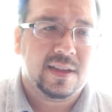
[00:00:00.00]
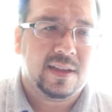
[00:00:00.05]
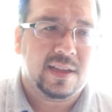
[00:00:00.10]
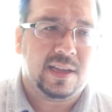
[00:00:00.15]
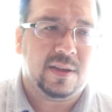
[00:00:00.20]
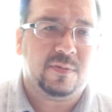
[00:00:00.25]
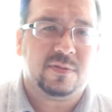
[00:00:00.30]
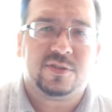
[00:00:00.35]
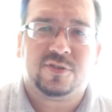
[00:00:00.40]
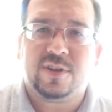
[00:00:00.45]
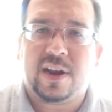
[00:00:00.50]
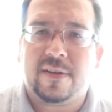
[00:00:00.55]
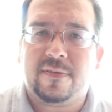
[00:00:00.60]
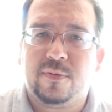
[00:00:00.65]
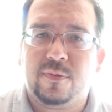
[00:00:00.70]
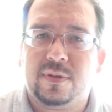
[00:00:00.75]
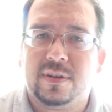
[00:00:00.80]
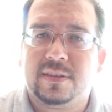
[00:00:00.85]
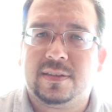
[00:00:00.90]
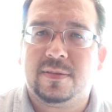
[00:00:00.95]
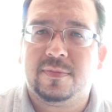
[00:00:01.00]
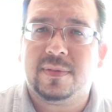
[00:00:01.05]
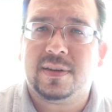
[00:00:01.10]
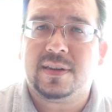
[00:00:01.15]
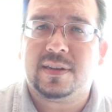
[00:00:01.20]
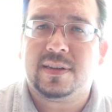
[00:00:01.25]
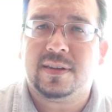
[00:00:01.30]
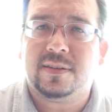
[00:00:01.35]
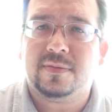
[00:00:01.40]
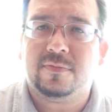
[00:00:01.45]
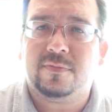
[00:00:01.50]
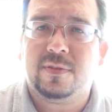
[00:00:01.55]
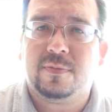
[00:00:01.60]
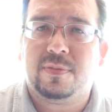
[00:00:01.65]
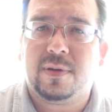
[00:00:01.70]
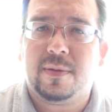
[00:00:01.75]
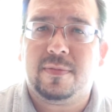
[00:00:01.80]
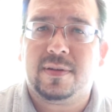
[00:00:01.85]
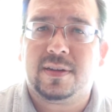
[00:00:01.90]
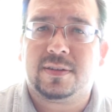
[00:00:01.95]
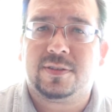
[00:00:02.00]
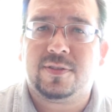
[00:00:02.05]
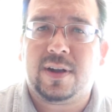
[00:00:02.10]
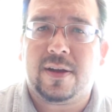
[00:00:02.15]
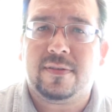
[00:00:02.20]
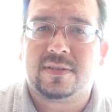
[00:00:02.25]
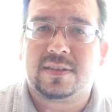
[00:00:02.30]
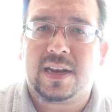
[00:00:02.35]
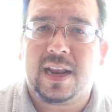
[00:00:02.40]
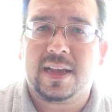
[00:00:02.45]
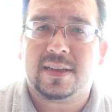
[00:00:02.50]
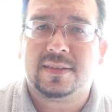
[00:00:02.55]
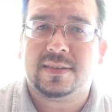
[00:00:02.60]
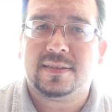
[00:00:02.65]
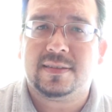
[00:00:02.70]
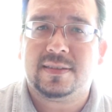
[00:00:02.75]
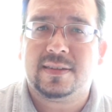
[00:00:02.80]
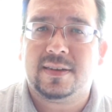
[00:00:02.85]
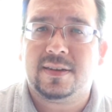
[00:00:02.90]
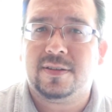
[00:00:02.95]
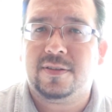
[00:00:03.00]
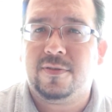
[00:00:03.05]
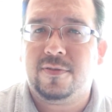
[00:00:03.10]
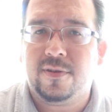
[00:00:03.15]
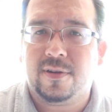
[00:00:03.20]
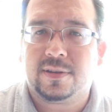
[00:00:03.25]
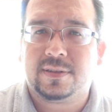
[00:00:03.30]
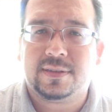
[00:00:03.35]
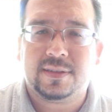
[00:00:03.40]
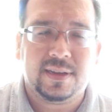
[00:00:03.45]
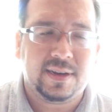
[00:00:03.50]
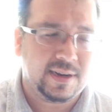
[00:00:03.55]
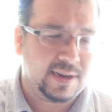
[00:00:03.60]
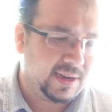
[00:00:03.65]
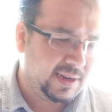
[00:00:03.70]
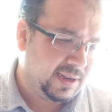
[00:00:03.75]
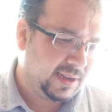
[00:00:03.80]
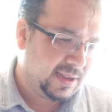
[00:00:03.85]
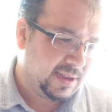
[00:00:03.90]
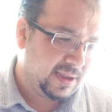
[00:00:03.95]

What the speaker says: He was driving with a Dominican Republic driver's license in New York City.